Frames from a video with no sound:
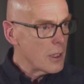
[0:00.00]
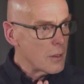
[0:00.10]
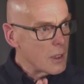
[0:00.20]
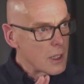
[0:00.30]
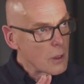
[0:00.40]

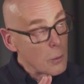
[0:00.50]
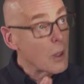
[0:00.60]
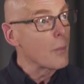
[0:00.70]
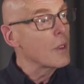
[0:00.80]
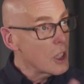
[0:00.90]
things.
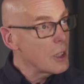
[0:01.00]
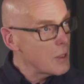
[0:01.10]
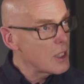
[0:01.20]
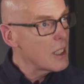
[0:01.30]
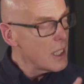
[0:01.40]
Well,
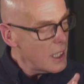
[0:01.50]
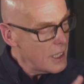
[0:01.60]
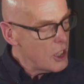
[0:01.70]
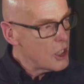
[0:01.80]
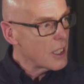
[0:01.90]
types
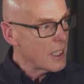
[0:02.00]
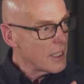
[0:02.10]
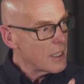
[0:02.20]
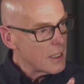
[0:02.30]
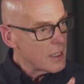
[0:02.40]

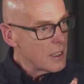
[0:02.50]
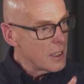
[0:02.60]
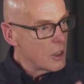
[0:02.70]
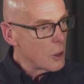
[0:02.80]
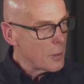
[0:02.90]
initially
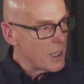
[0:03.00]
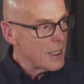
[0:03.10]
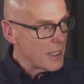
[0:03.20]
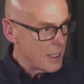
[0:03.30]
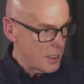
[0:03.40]
not
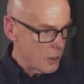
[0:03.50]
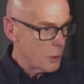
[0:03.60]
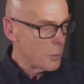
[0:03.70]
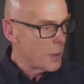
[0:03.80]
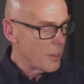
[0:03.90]
being there
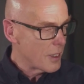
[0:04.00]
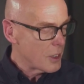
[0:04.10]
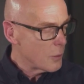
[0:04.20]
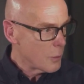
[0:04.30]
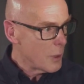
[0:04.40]
or being
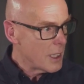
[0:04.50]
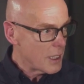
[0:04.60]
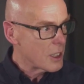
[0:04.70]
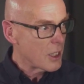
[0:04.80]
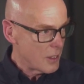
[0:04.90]
very
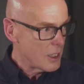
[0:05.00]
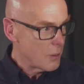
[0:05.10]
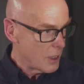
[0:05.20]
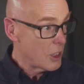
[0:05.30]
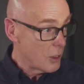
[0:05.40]
weakly typed is
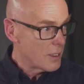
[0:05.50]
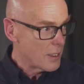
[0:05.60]
a very good